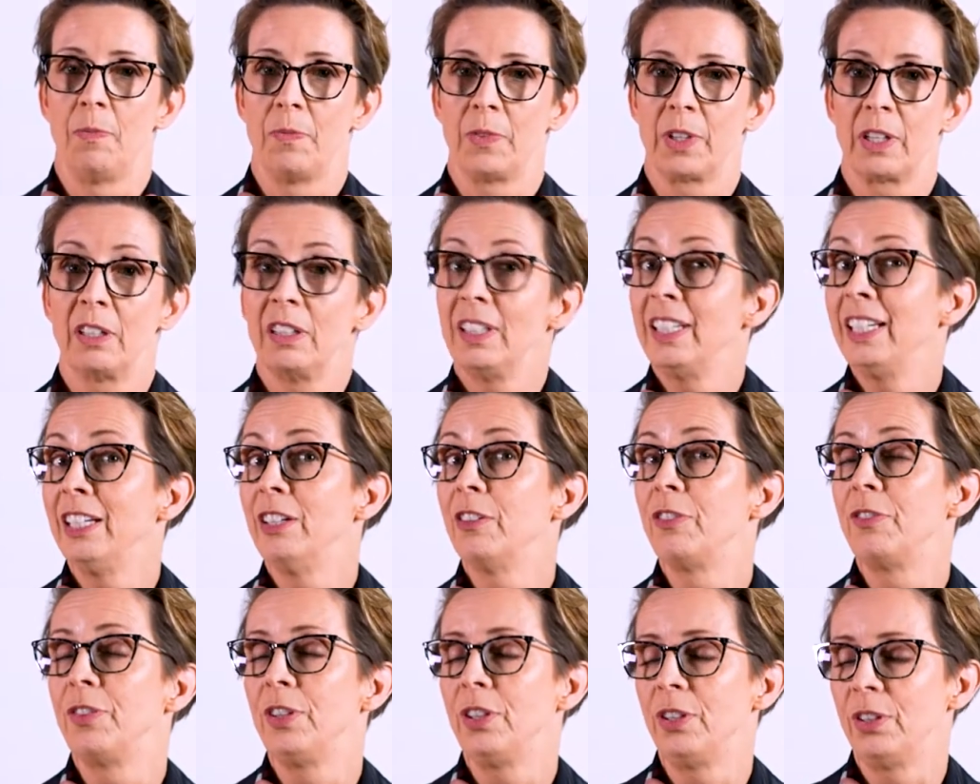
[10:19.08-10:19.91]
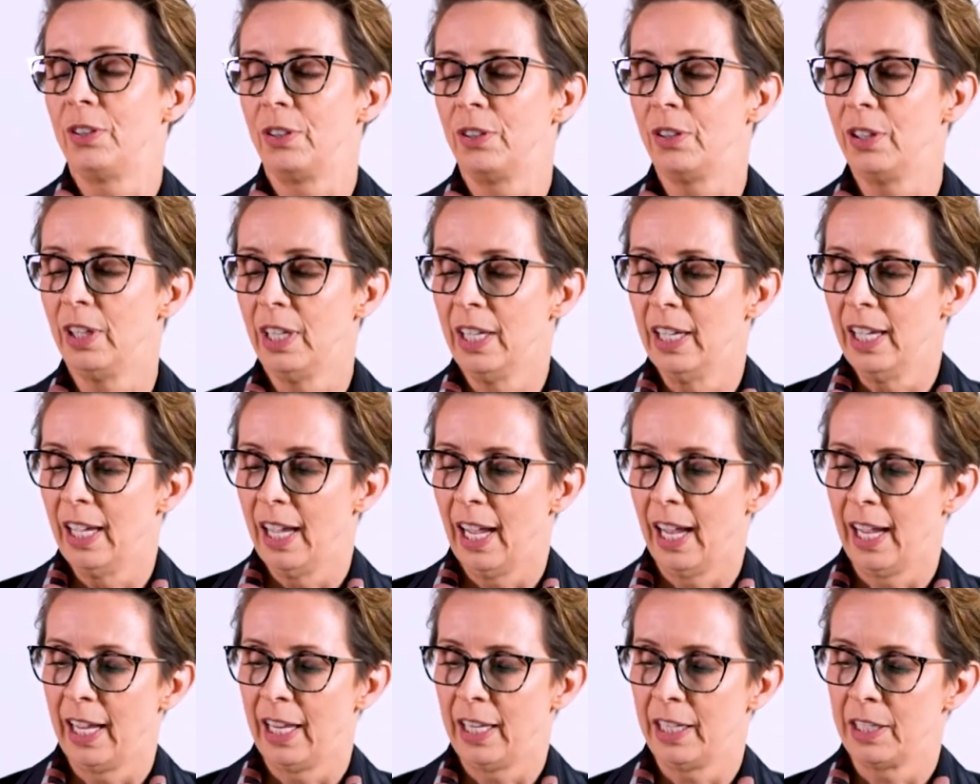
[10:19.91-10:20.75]
clear for you,
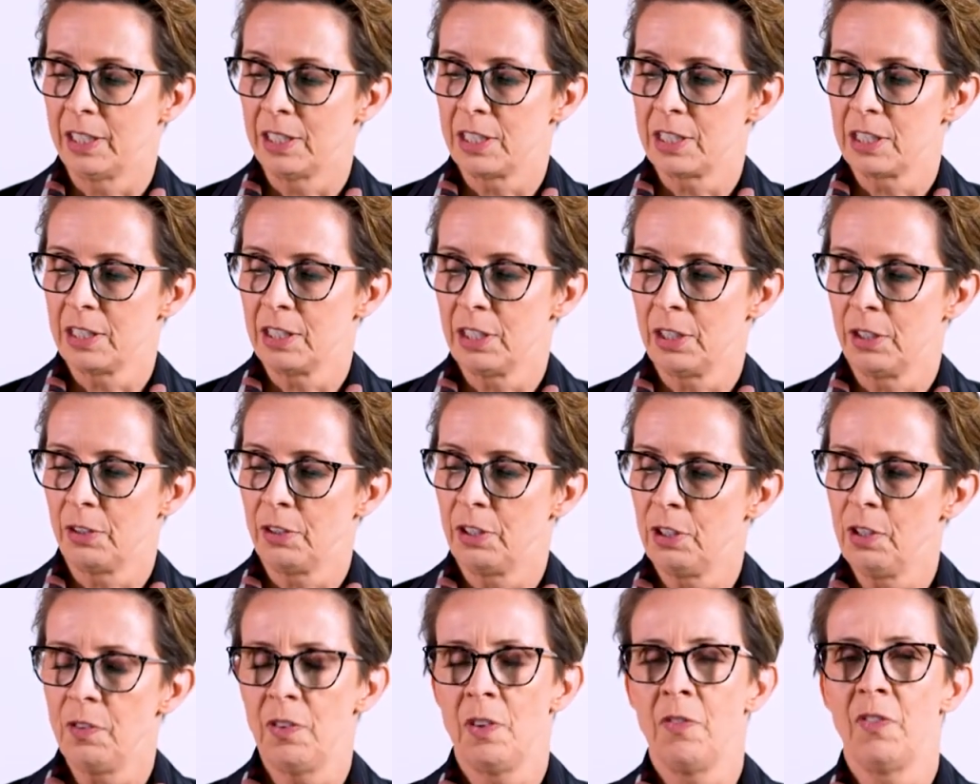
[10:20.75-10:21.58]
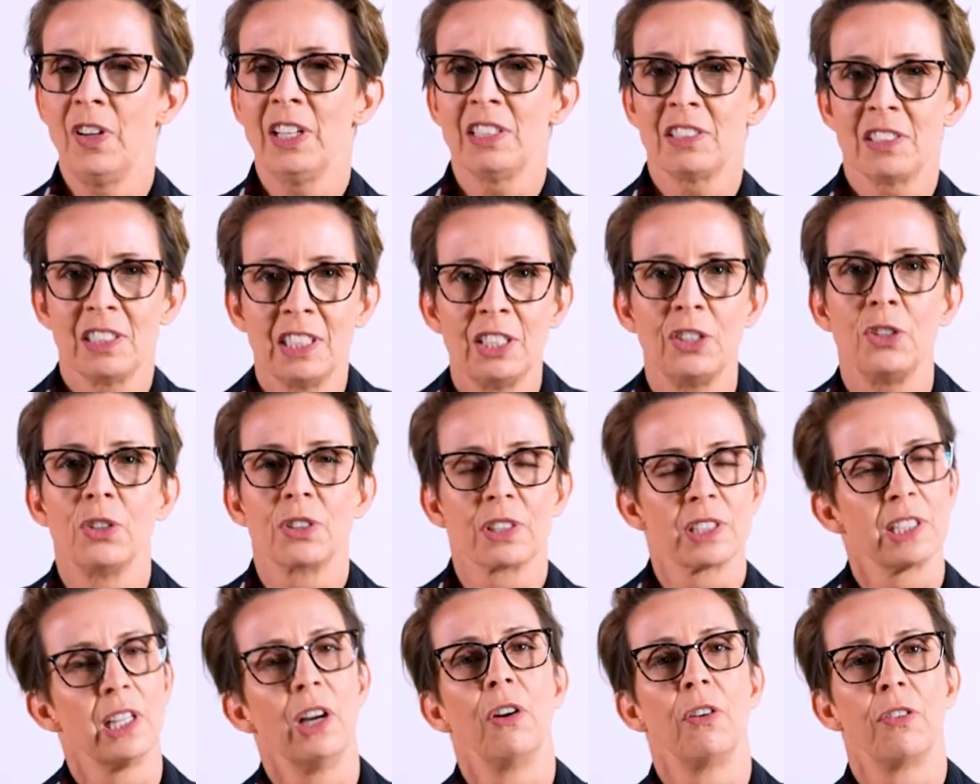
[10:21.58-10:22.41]
and that you've invested in
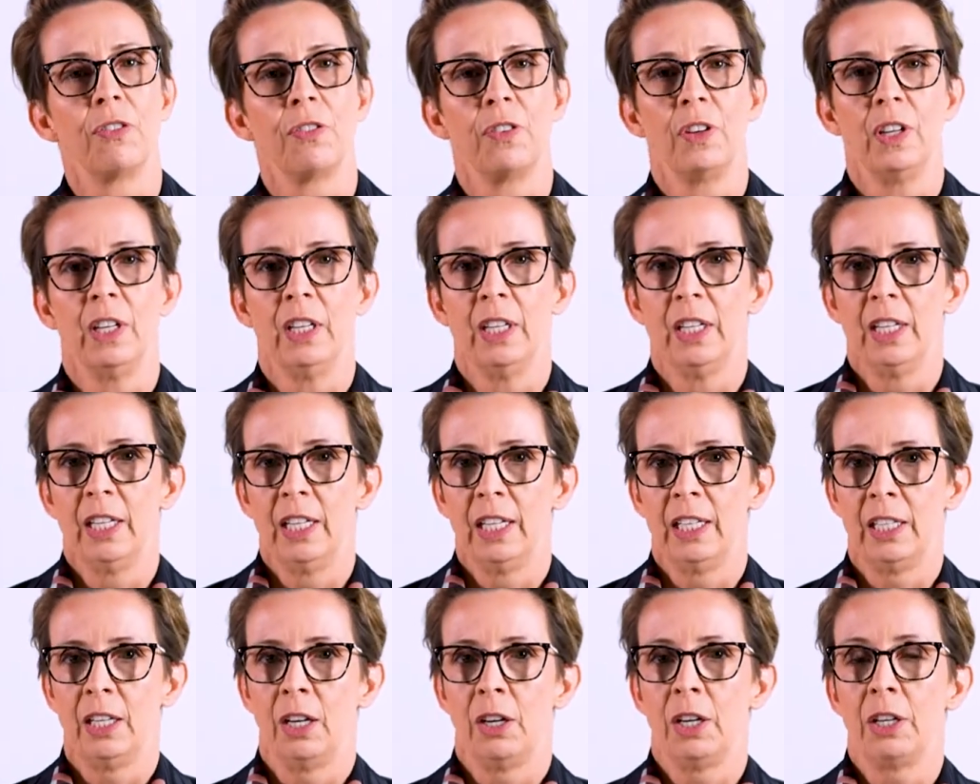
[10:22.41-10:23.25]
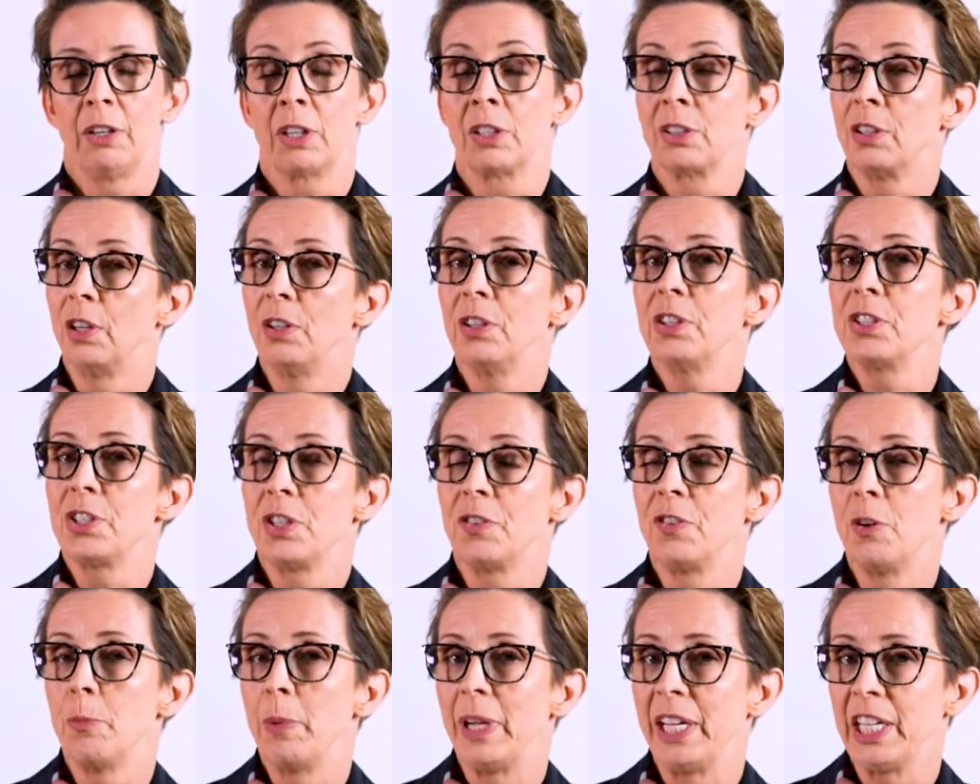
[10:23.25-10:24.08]
yourself. And I acknowledge you
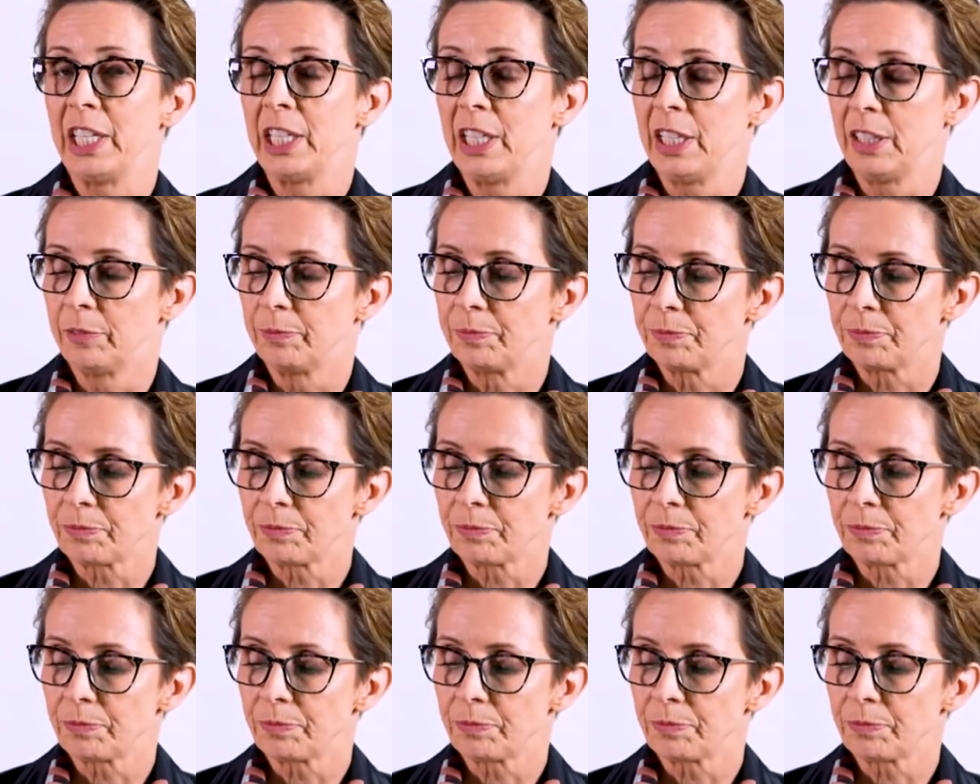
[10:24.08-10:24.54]
for being here.